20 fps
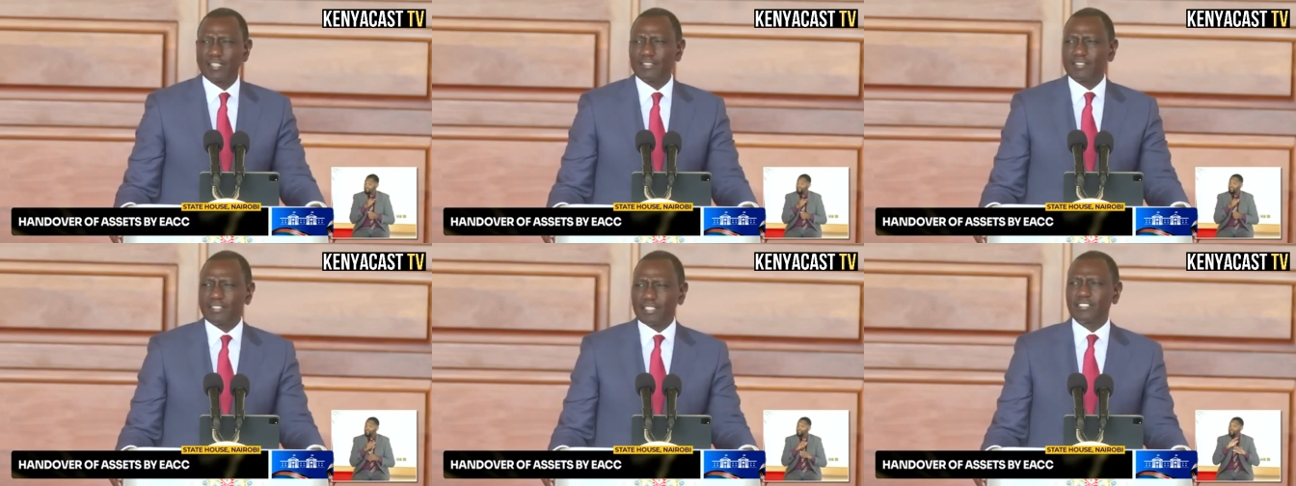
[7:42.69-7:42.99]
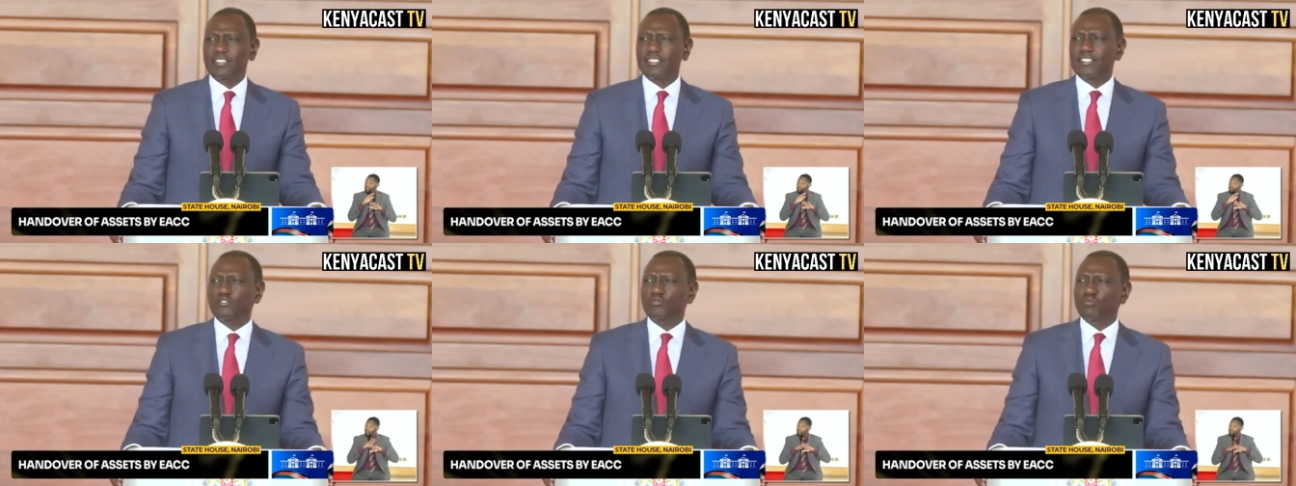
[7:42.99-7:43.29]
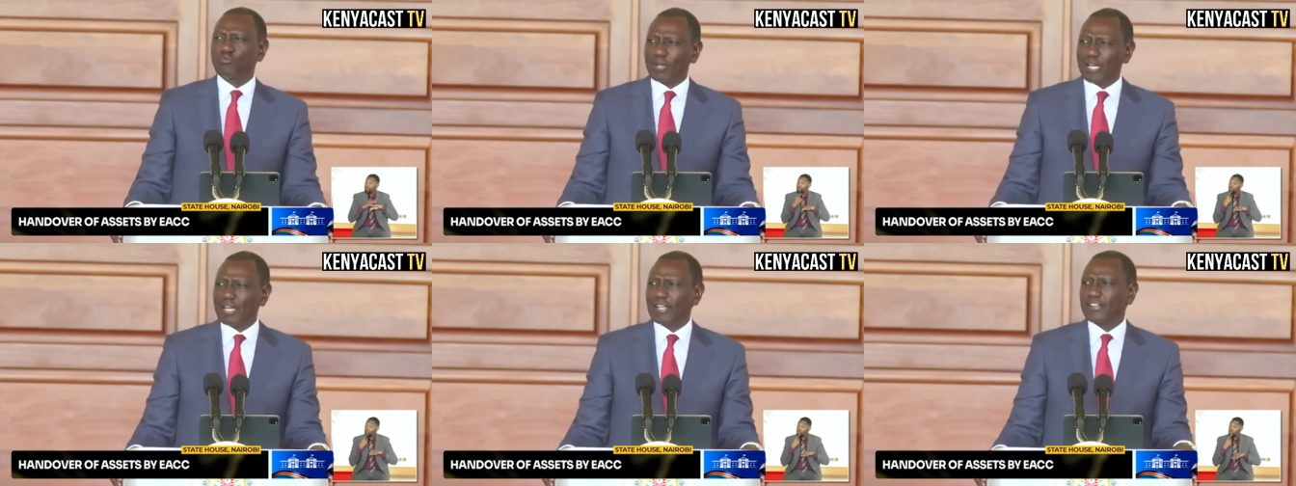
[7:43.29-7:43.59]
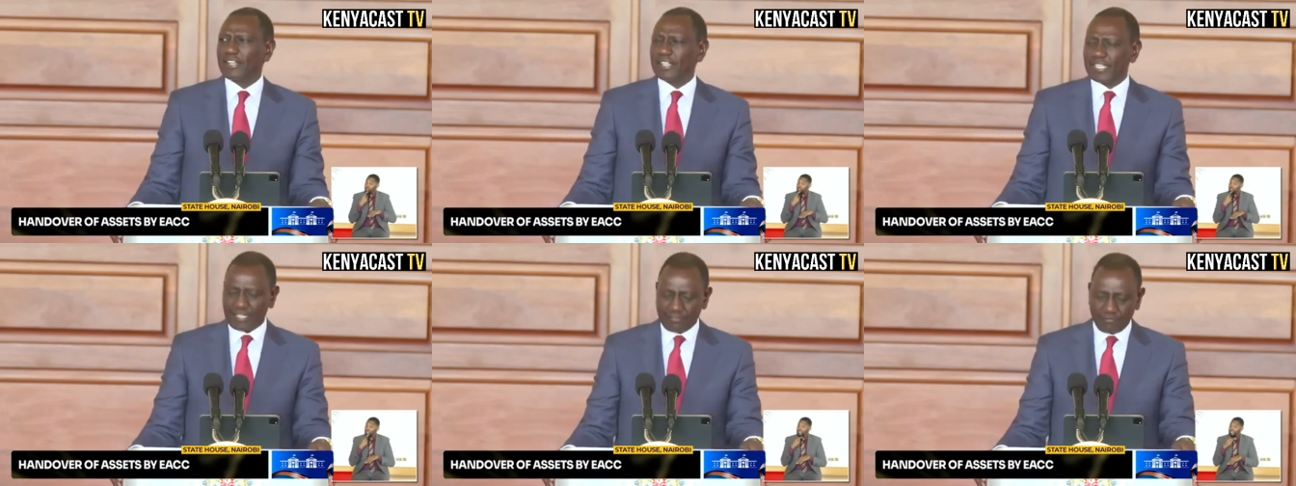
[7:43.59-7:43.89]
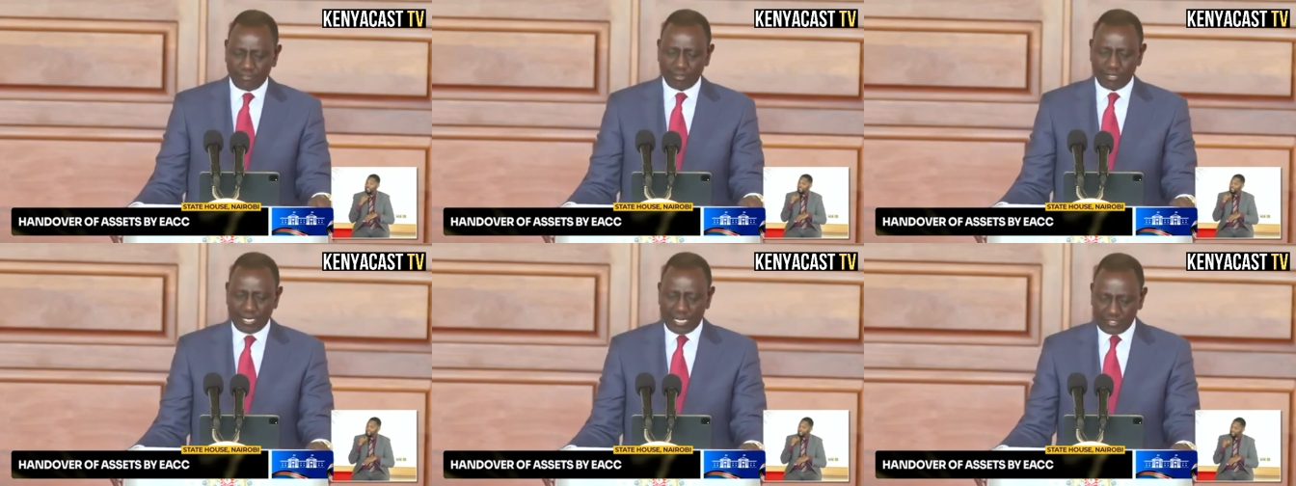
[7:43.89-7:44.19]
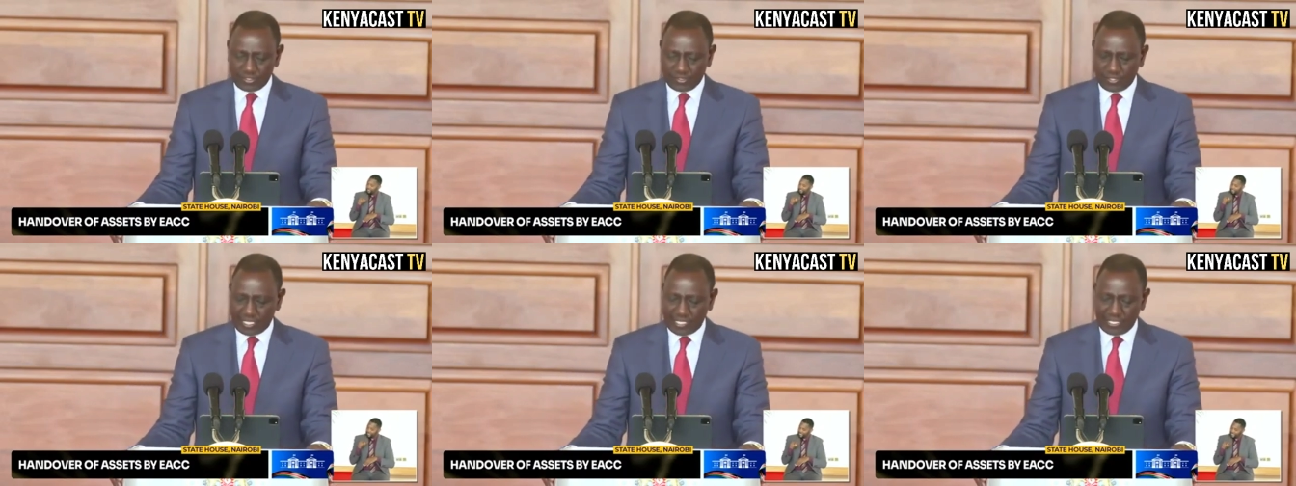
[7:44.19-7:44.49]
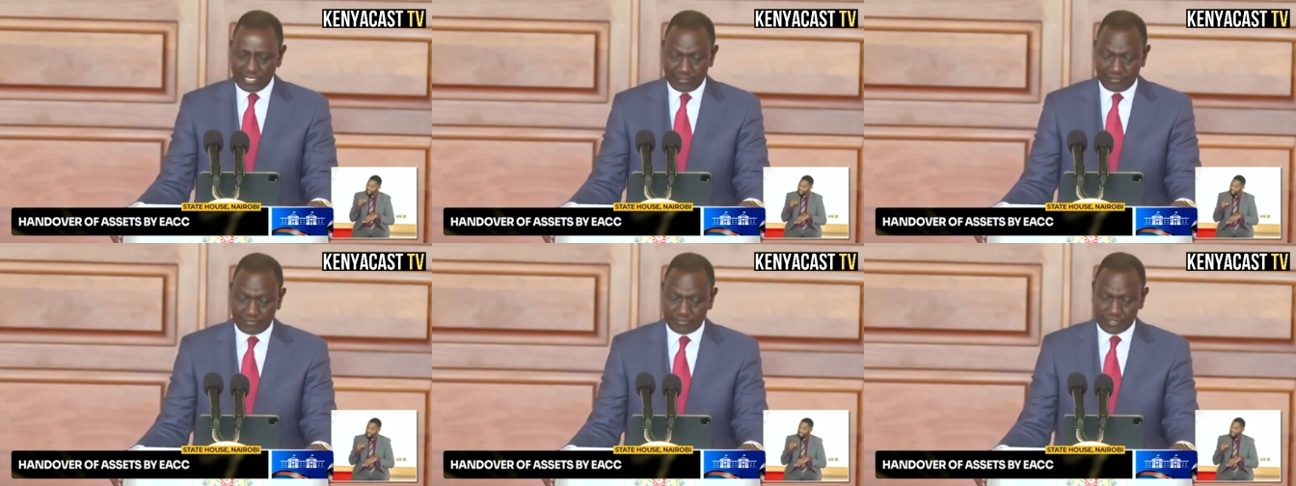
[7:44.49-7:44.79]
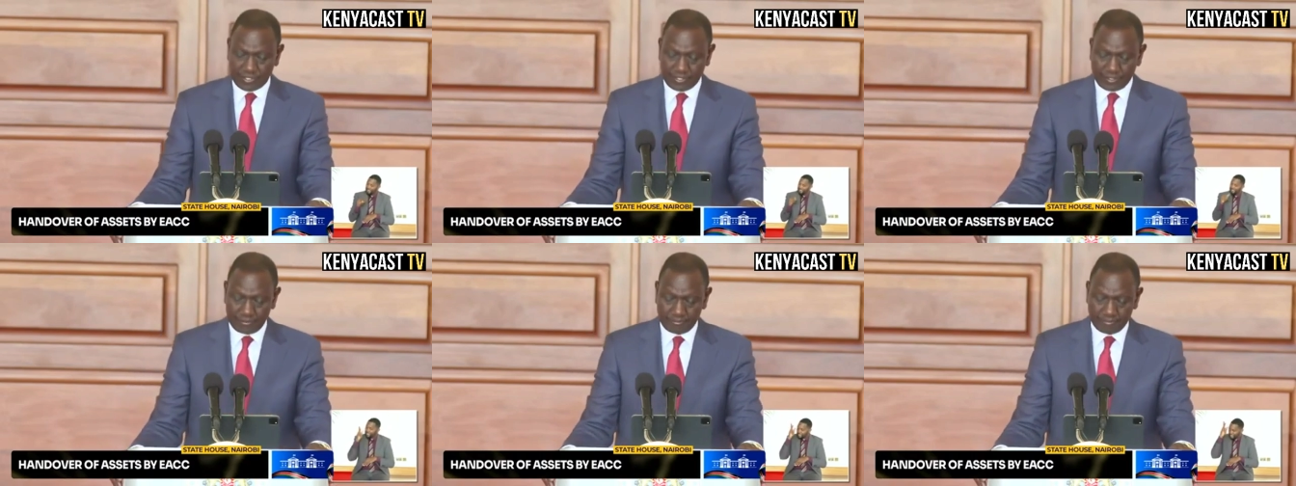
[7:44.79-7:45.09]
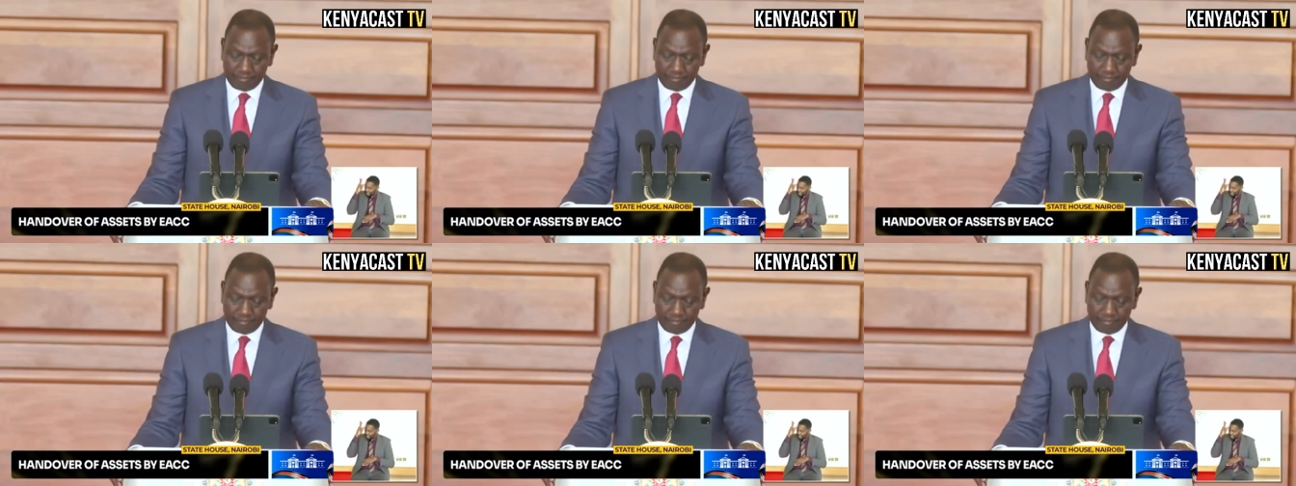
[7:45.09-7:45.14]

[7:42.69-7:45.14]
this is where the devil actually lives,